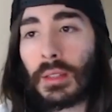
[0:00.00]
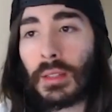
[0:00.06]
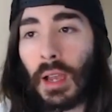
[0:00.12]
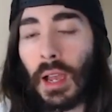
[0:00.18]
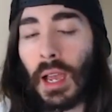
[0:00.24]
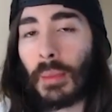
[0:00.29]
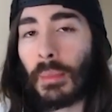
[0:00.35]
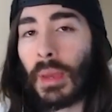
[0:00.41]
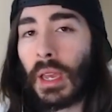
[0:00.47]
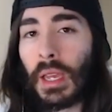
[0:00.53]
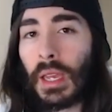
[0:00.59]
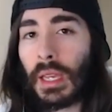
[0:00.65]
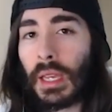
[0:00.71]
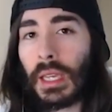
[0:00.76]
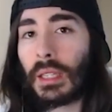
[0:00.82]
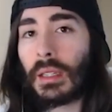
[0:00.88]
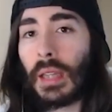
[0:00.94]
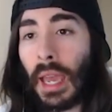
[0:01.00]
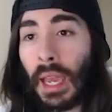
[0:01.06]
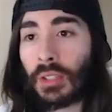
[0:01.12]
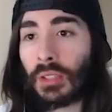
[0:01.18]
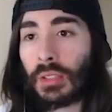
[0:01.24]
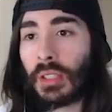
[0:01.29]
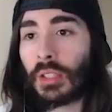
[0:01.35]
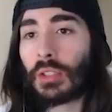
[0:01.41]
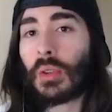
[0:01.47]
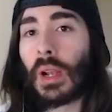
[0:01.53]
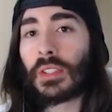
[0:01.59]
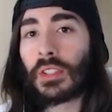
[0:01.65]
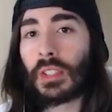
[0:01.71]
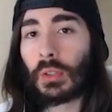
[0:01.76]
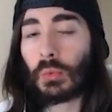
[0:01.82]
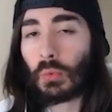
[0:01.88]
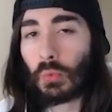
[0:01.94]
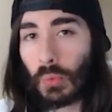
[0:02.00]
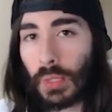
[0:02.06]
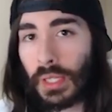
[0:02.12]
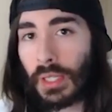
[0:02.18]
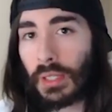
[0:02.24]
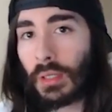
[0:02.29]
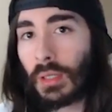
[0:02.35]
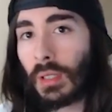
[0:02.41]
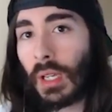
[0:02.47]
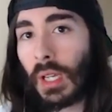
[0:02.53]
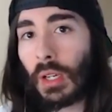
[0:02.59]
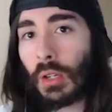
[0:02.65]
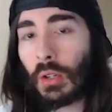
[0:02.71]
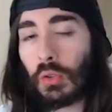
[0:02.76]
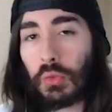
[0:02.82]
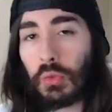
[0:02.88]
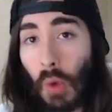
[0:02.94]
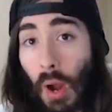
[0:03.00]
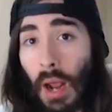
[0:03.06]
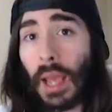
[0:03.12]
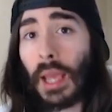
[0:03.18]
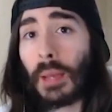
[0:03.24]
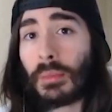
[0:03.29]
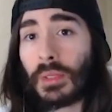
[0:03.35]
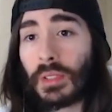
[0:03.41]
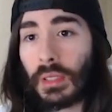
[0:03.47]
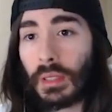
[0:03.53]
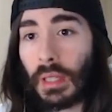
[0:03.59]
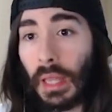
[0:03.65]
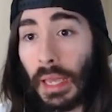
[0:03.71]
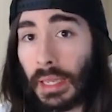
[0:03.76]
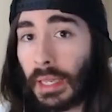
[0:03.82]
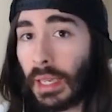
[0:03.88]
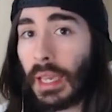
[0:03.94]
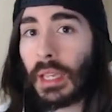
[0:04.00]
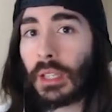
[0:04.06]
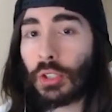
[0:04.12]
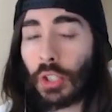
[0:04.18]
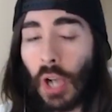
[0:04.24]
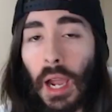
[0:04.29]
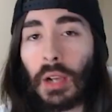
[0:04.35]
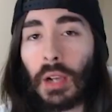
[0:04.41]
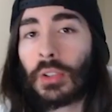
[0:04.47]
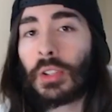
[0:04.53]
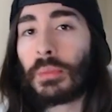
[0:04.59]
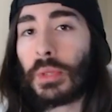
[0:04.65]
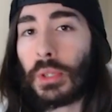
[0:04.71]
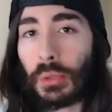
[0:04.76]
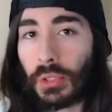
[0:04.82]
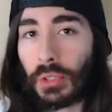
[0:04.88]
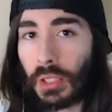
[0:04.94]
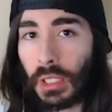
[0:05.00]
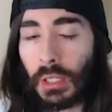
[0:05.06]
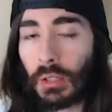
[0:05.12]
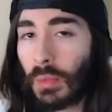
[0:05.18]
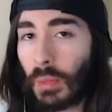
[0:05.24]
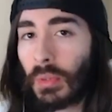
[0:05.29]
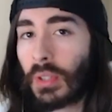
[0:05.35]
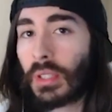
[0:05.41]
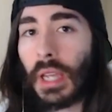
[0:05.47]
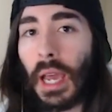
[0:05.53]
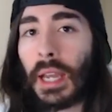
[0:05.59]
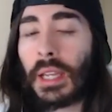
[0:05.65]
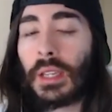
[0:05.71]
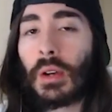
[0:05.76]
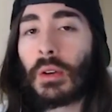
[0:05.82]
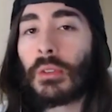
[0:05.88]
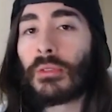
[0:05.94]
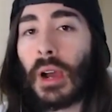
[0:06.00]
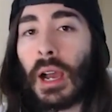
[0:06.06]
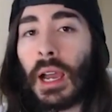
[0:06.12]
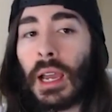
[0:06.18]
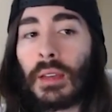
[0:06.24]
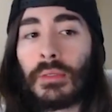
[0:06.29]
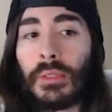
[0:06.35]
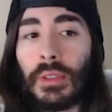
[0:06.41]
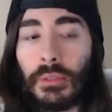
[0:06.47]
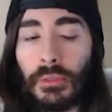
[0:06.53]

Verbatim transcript: time in actually addressing real crimes like child abuse. And you remember DaddyOFive, the